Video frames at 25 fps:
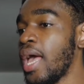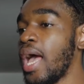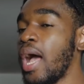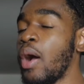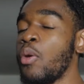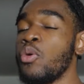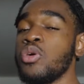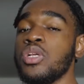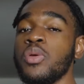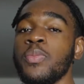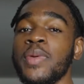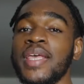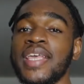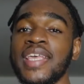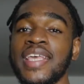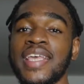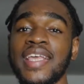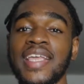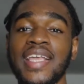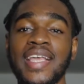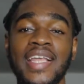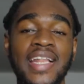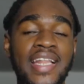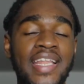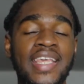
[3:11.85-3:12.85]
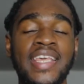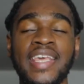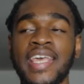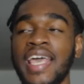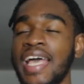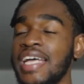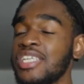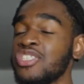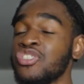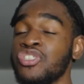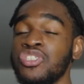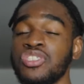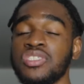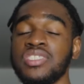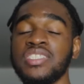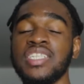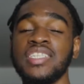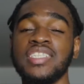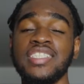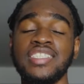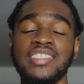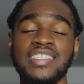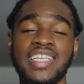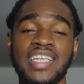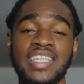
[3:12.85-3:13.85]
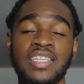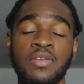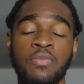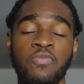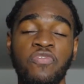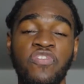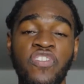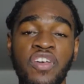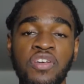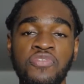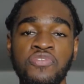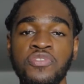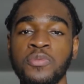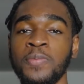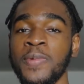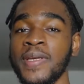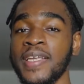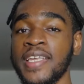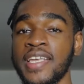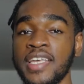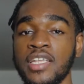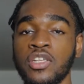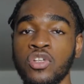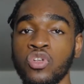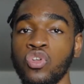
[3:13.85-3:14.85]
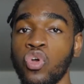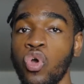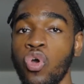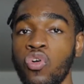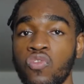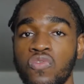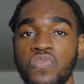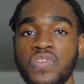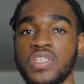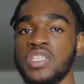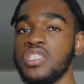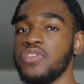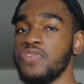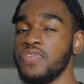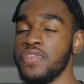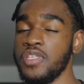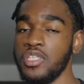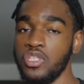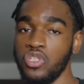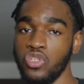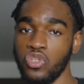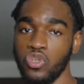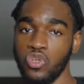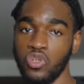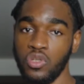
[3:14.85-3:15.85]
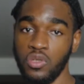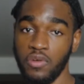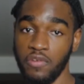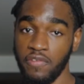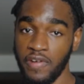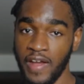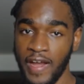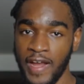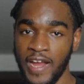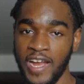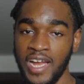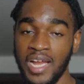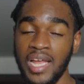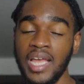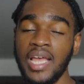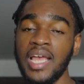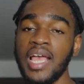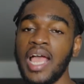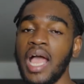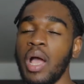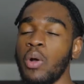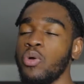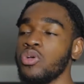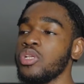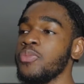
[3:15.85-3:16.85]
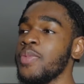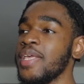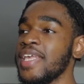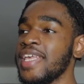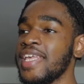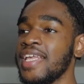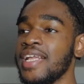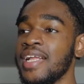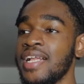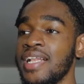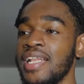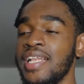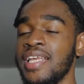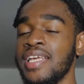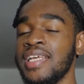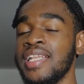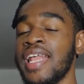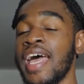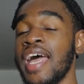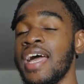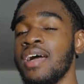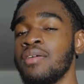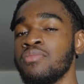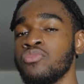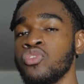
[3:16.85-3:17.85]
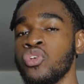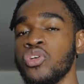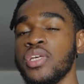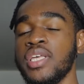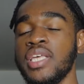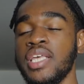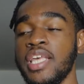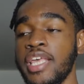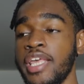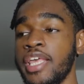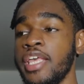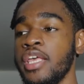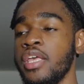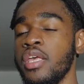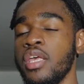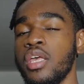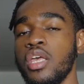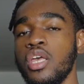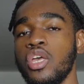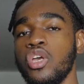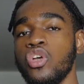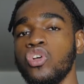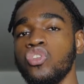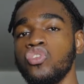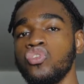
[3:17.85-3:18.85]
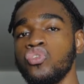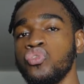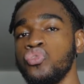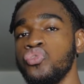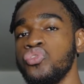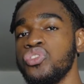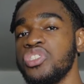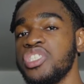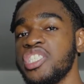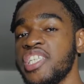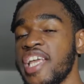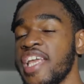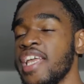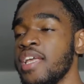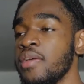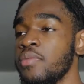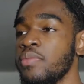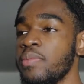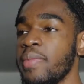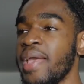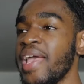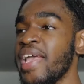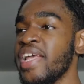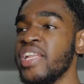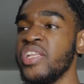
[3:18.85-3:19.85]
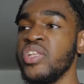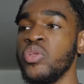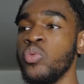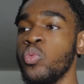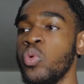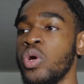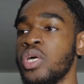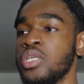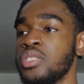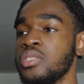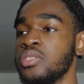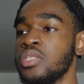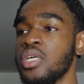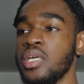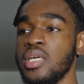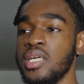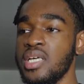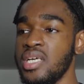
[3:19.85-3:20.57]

I want to make it clear, I should have said this at the very beginning of this video, right? I want to make it clear that I'm not here to shame anyone